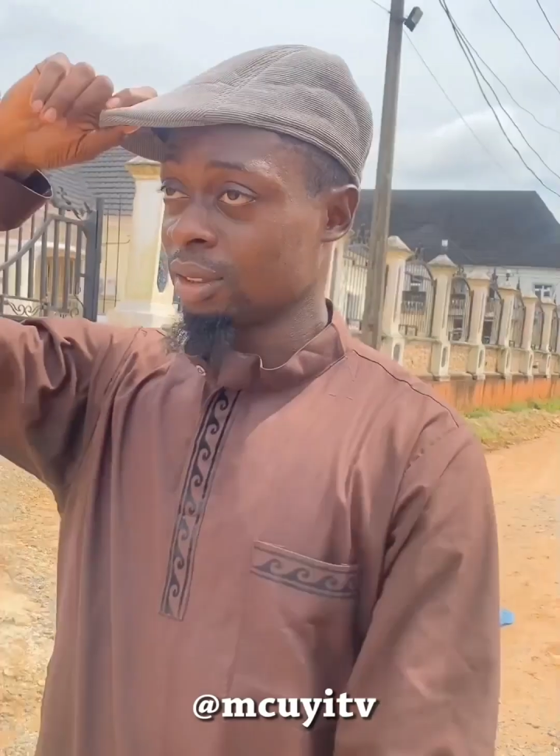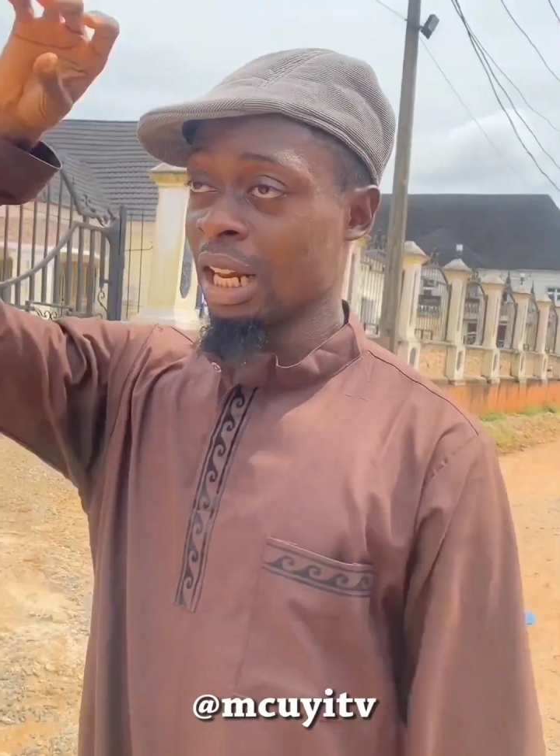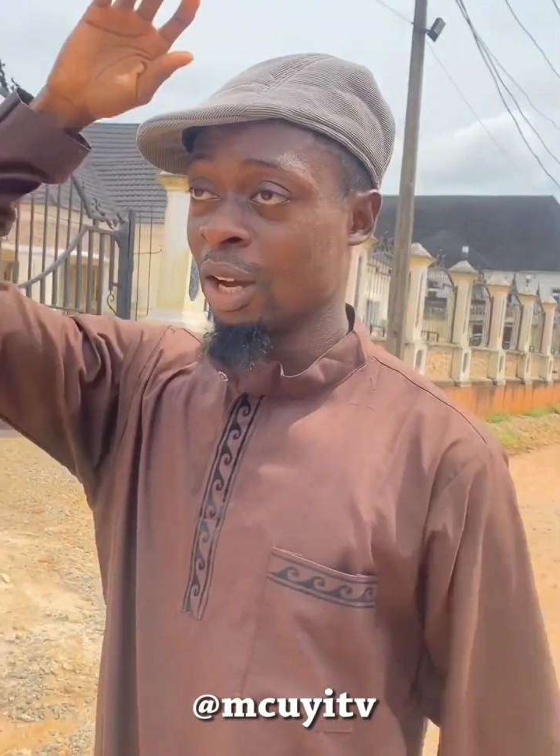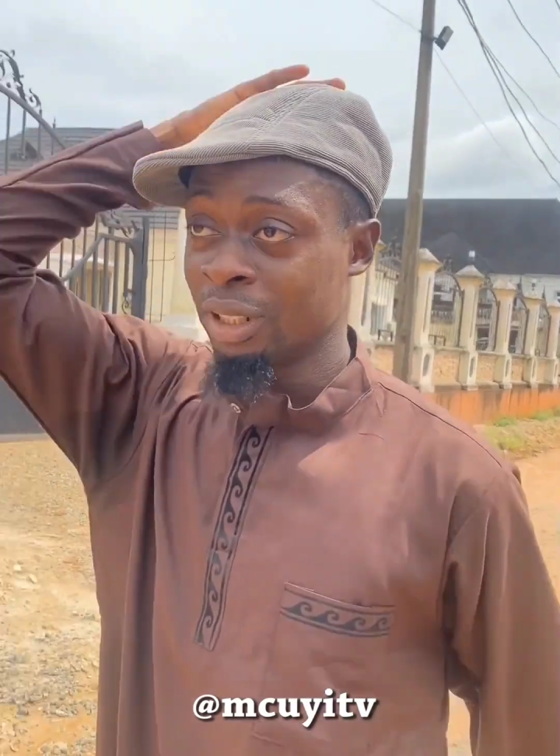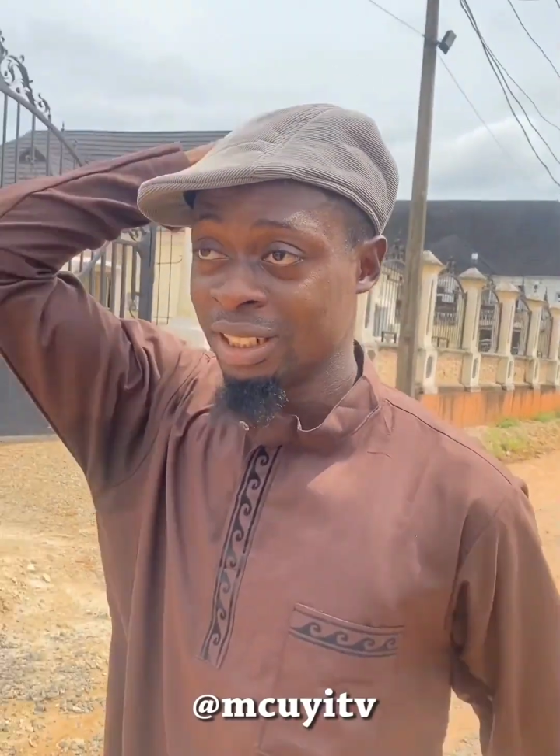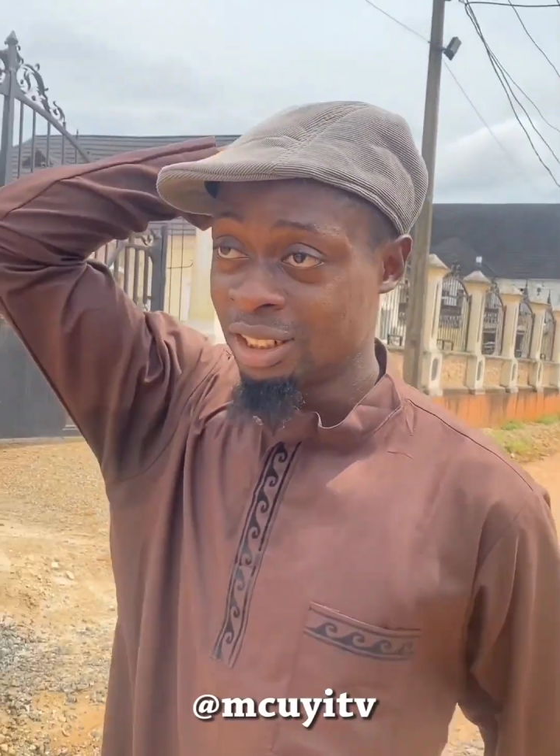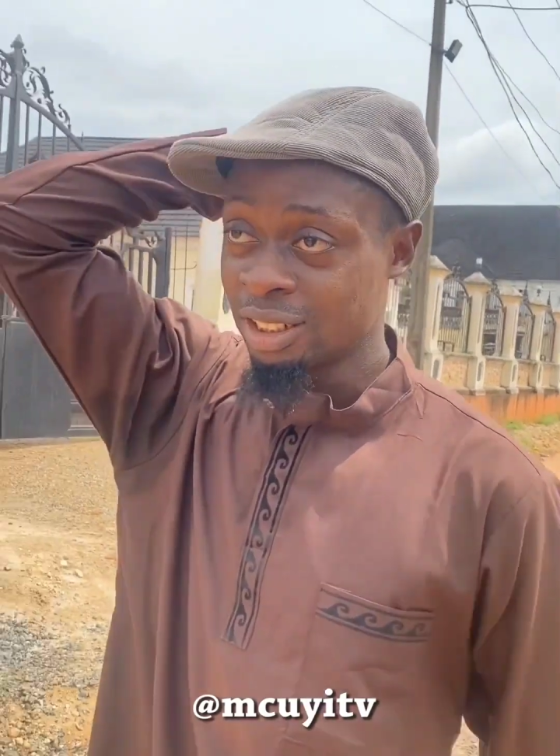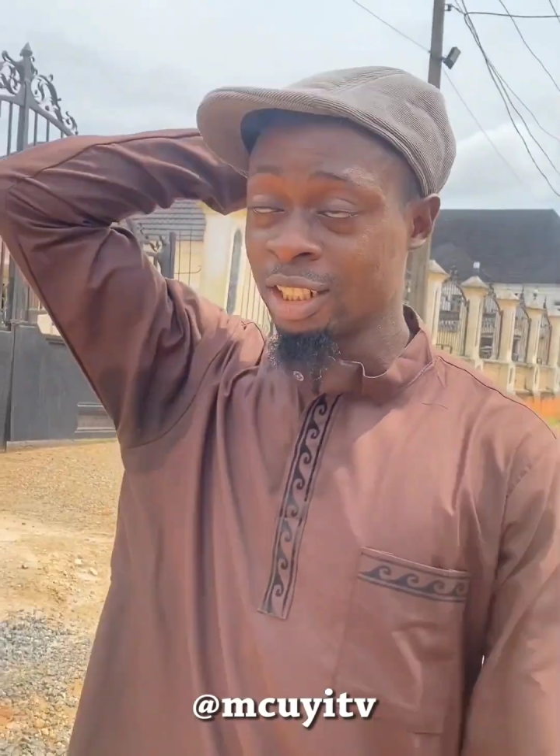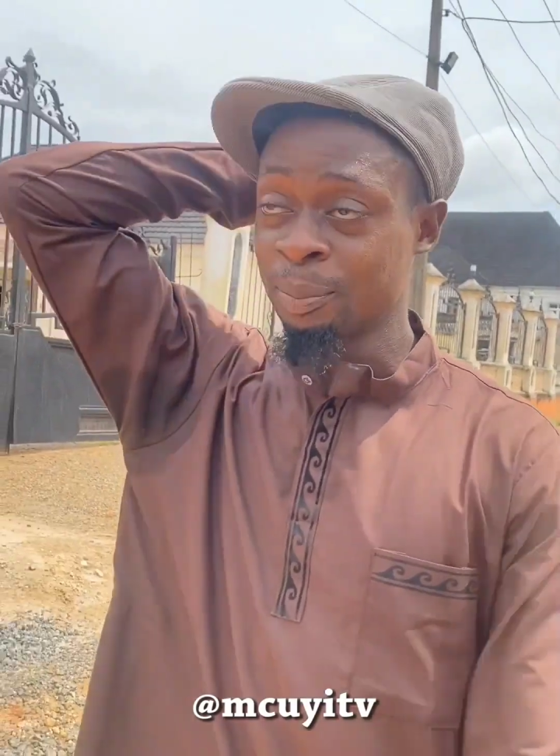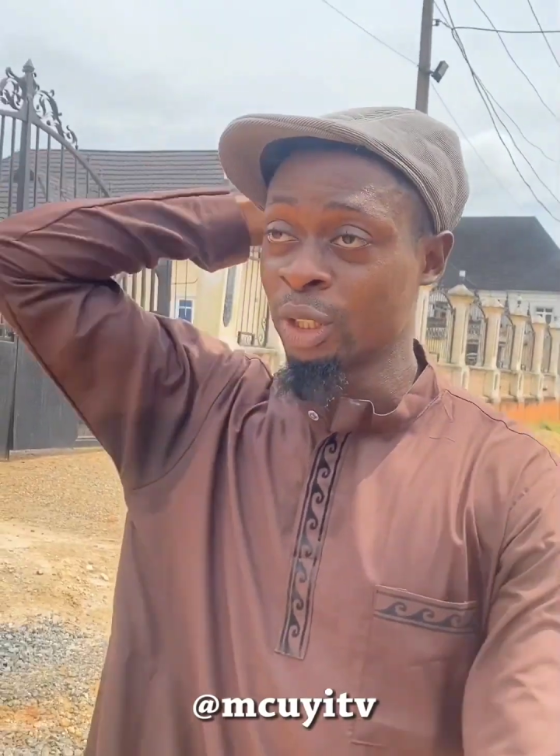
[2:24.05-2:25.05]
And I go the
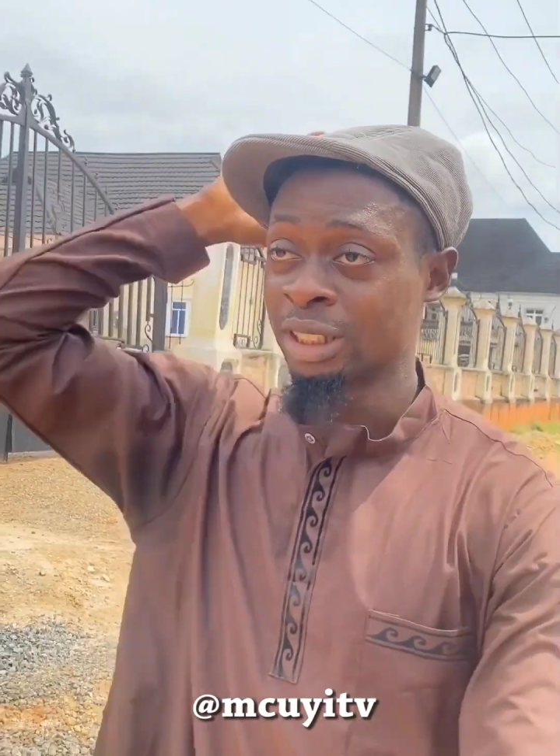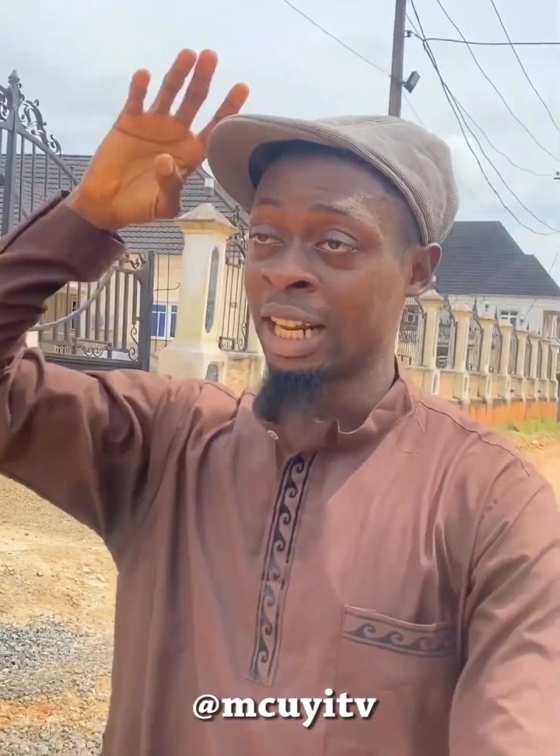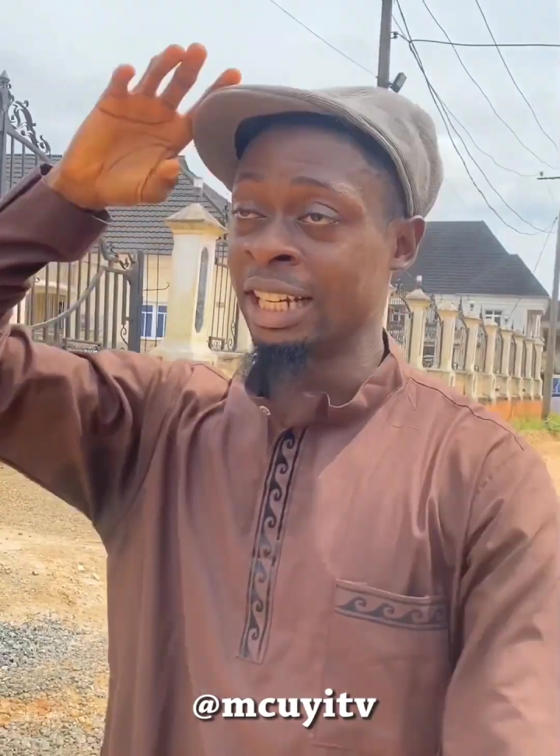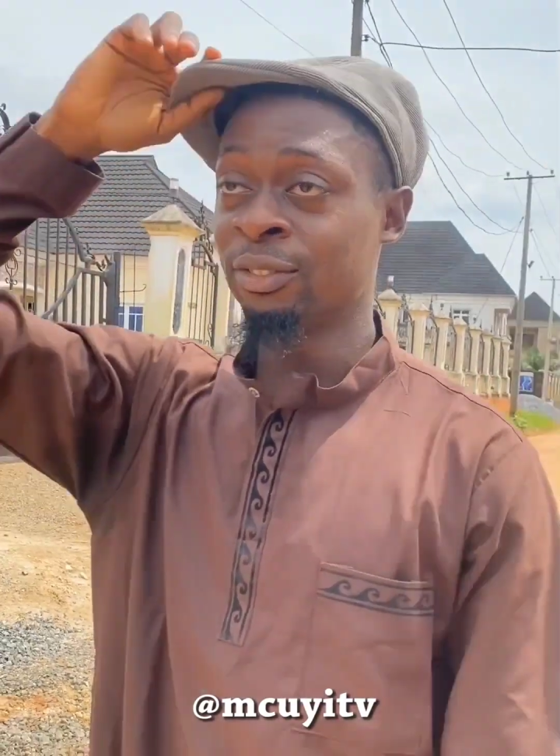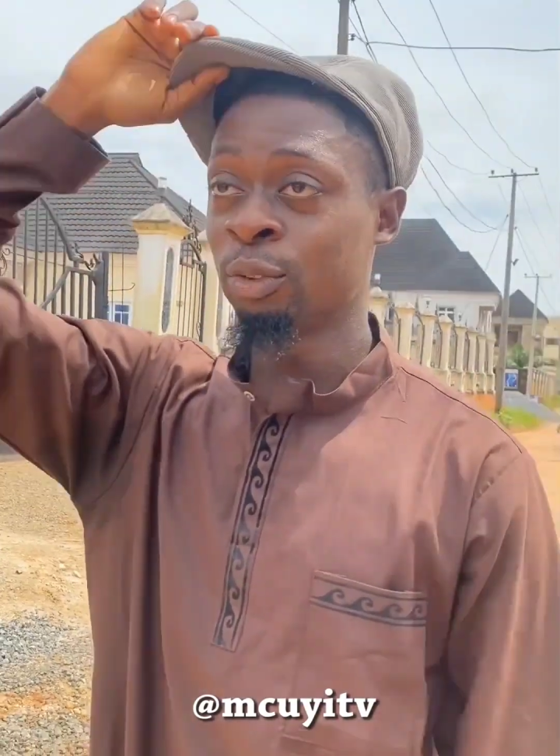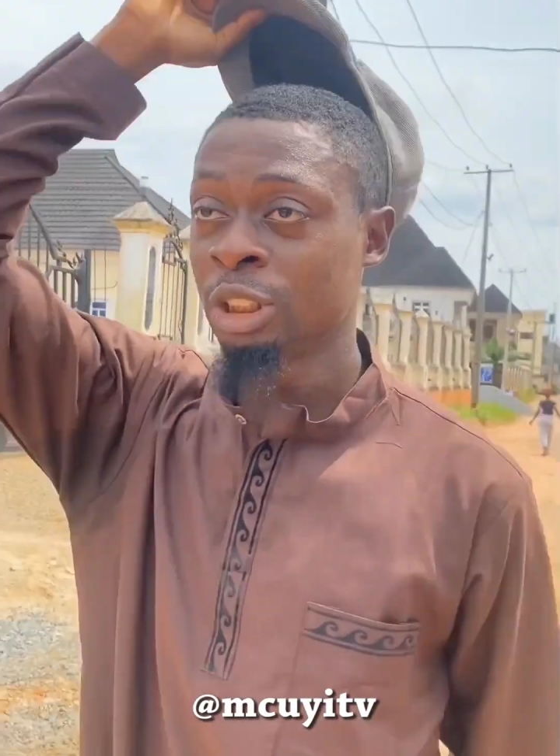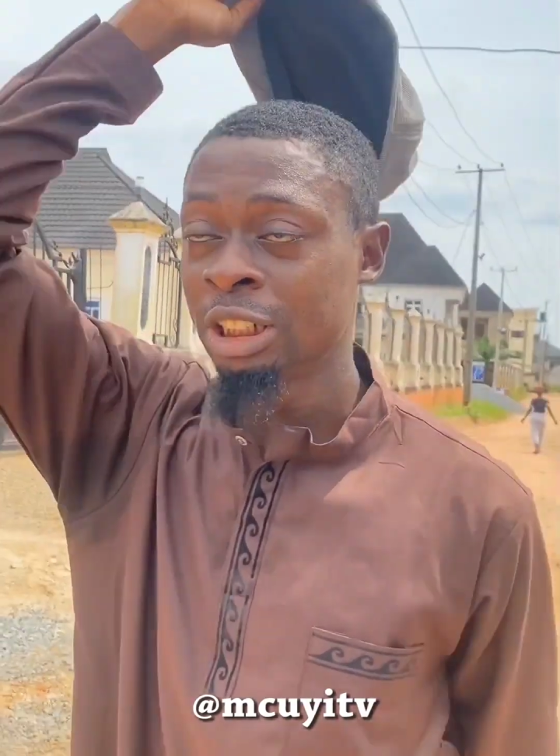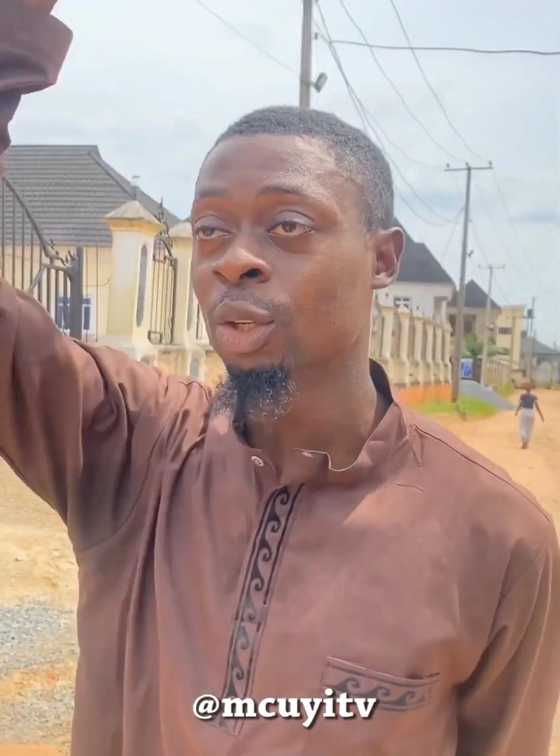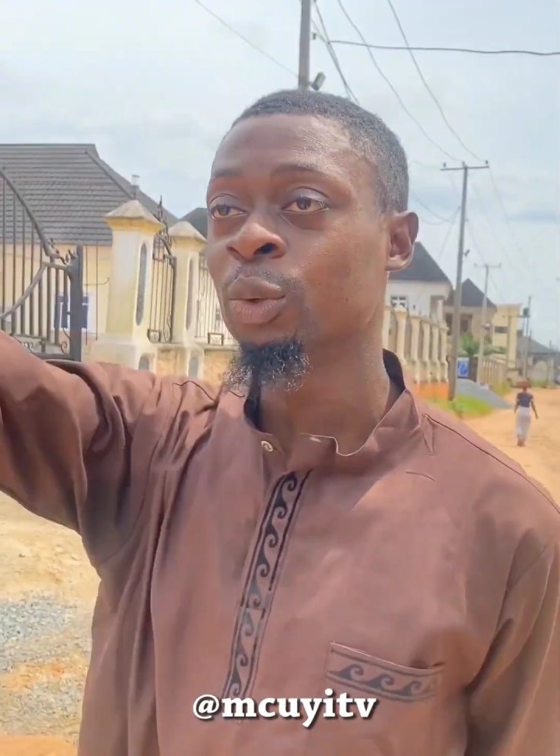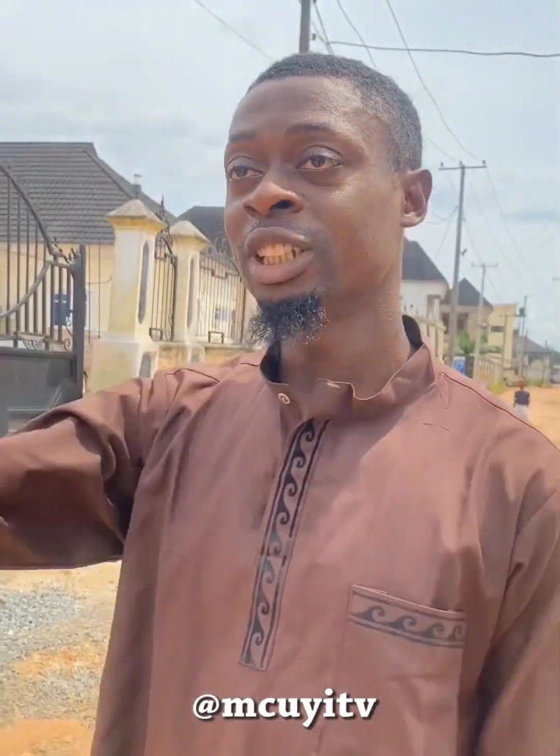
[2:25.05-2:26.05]
stress boys and I the
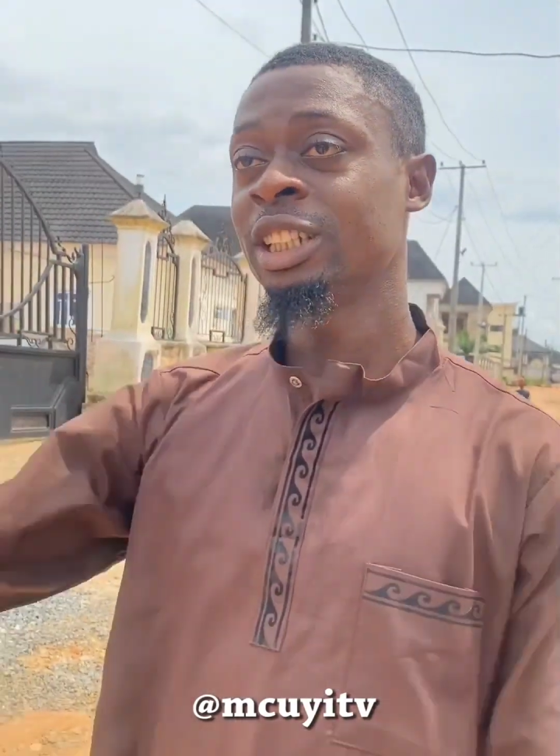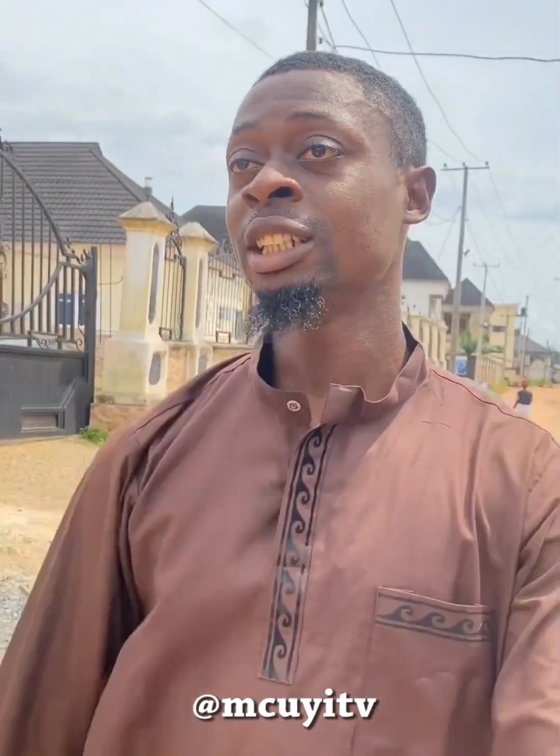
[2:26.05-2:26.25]
fushilo.